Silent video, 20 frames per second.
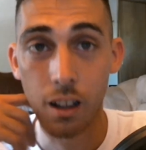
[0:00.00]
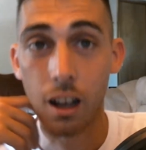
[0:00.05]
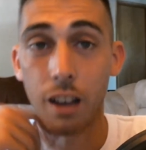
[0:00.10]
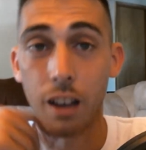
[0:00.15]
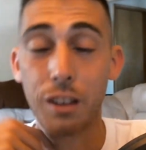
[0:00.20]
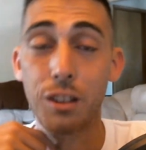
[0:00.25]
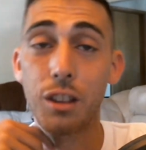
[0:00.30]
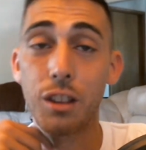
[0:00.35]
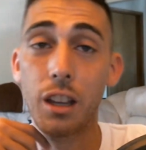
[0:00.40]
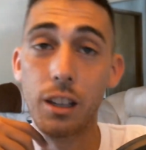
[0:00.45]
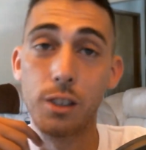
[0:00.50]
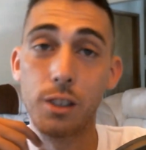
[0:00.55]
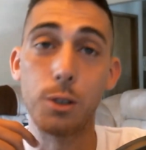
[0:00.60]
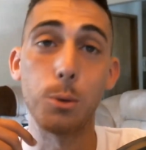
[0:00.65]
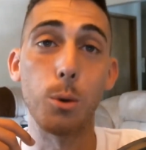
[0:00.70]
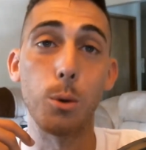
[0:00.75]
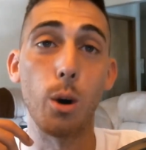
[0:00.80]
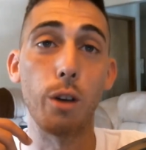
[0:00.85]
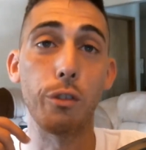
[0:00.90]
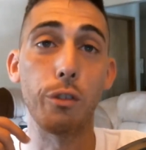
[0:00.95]
I thank
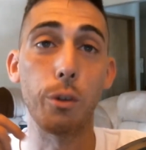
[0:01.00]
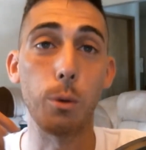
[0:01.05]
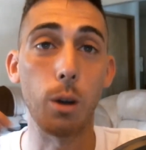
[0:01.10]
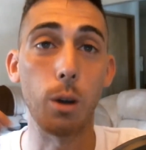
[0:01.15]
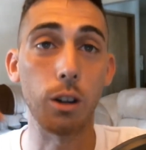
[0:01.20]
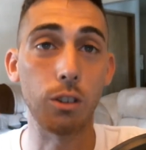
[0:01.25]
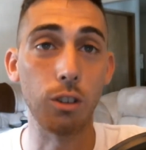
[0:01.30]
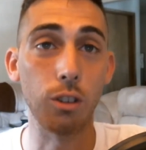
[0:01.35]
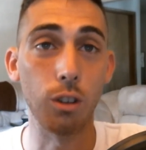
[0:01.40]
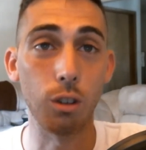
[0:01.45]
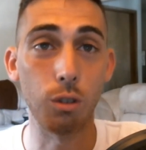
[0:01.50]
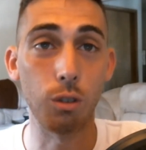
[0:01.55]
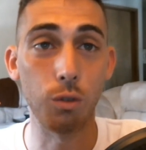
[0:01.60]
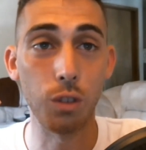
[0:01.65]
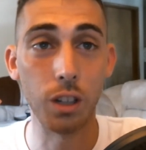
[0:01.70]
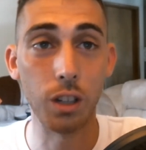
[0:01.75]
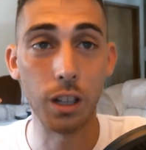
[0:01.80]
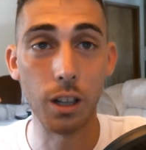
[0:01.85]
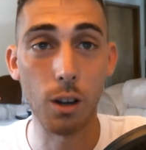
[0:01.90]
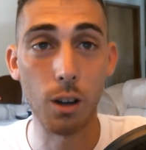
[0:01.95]
you all for watching this
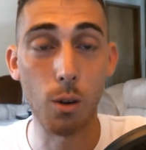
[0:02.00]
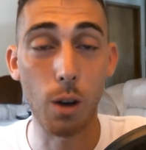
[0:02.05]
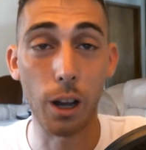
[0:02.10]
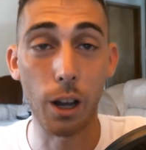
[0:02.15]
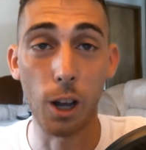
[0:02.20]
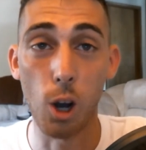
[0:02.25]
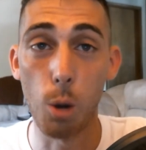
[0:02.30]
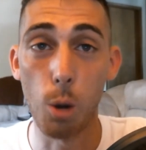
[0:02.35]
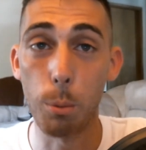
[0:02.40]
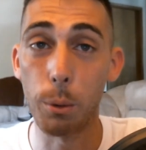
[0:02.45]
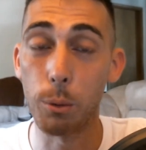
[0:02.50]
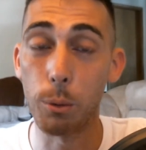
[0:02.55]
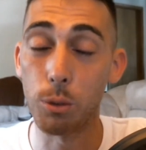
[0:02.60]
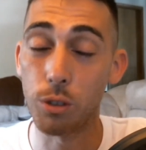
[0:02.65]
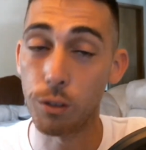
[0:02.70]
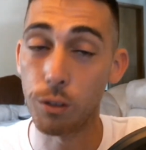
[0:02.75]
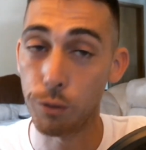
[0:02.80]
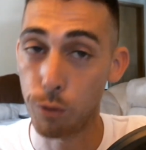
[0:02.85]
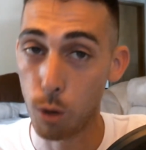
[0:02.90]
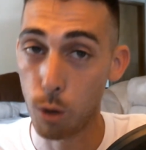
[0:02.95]
video. I hope it
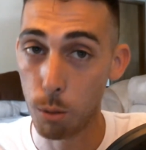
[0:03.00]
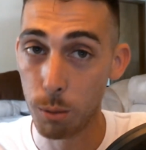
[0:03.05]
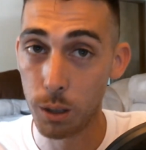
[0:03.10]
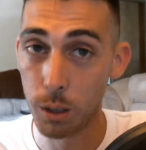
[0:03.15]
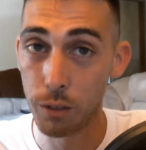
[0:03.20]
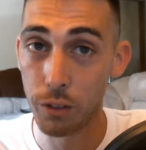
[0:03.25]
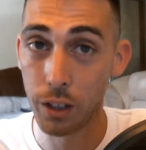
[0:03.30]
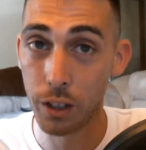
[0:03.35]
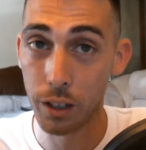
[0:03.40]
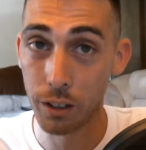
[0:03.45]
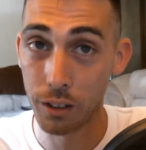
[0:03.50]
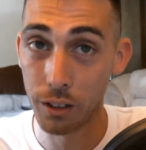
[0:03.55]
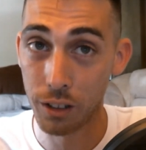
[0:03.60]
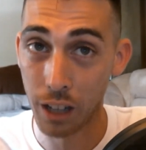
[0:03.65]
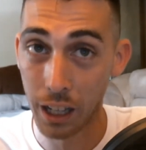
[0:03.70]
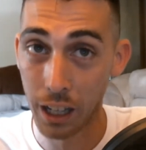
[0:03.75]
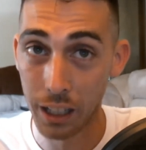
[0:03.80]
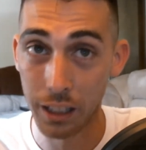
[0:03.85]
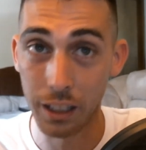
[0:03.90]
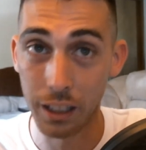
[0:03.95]
was informative and
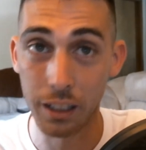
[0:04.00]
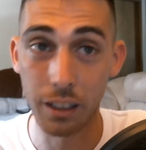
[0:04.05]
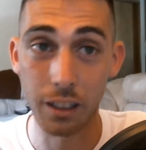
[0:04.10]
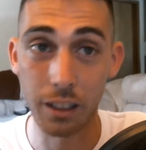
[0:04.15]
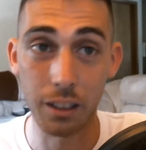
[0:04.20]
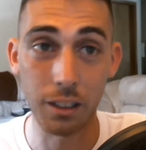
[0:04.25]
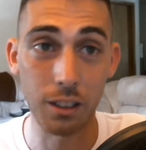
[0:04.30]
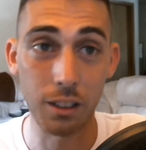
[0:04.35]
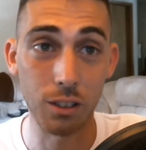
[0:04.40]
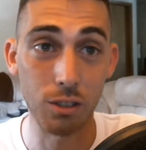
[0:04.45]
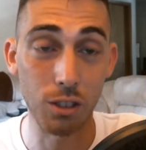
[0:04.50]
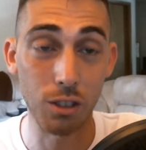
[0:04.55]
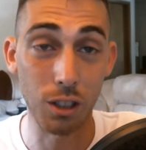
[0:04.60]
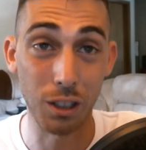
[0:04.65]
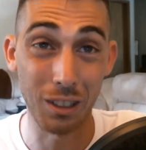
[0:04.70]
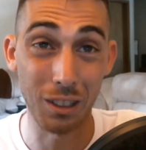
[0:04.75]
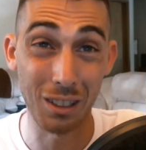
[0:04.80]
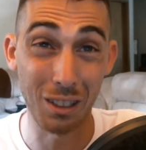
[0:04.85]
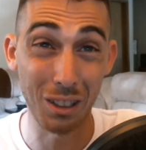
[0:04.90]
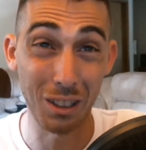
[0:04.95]
entertaining, at least
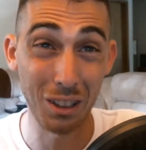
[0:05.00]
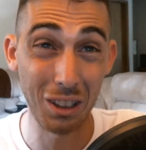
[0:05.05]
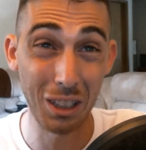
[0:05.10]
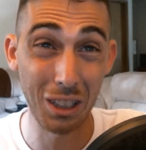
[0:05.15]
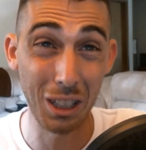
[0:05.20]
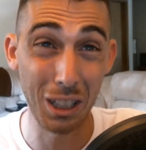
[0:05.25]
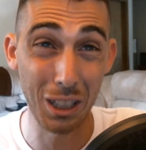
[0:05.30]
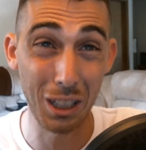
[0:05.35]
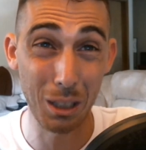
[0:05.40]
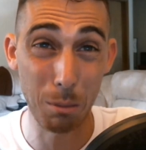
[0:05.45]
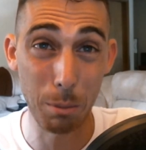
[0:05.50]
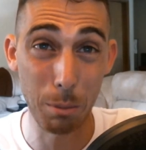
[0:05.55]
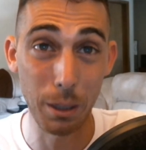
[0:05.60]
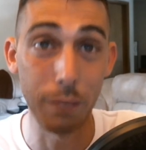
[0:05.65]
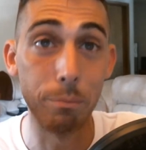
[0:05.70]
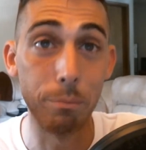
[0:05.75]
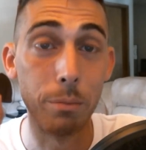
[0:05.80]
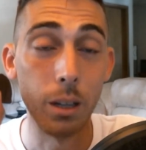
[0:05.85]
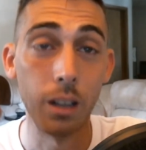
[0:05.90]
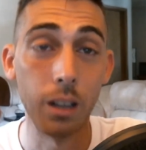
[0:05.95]
in a little bit.